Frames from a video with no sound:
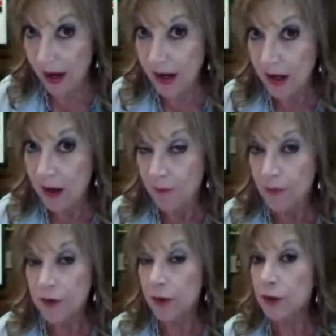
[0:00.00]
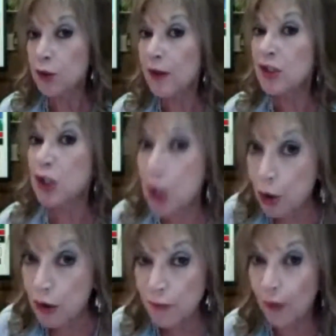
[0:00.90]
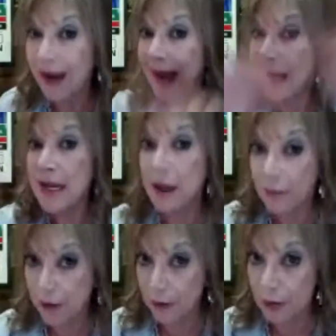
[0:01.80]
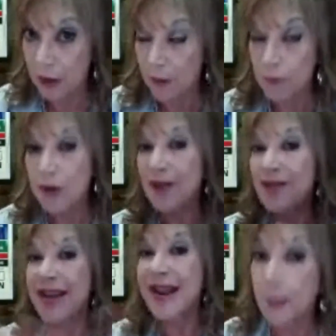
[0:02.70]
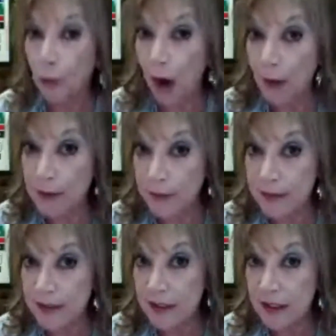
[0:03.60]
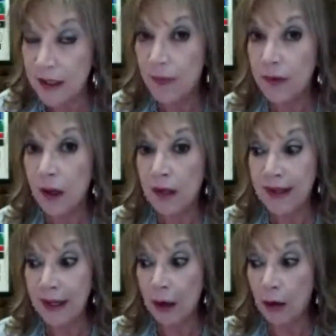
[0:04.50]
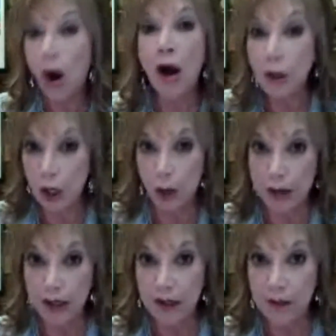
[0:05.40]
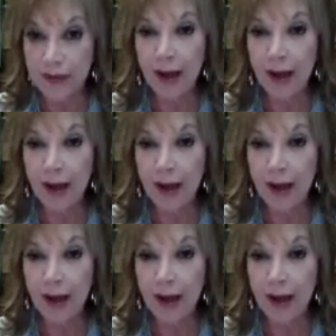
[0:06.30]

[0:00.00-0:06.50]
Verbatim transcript: Okay? So there's no excuse for any of you to have any problems uh, that are ongoing.